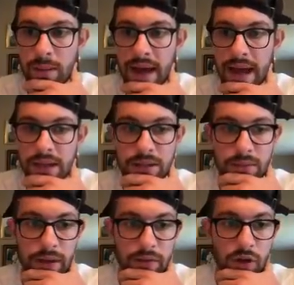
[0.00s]
backs.
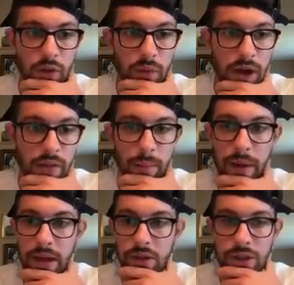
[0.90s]
We have Goodwin on the
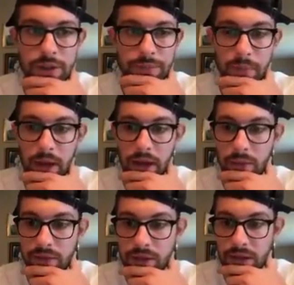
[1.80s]
bench. And
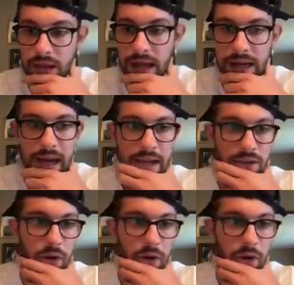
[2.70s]
we've seen a lot of guys go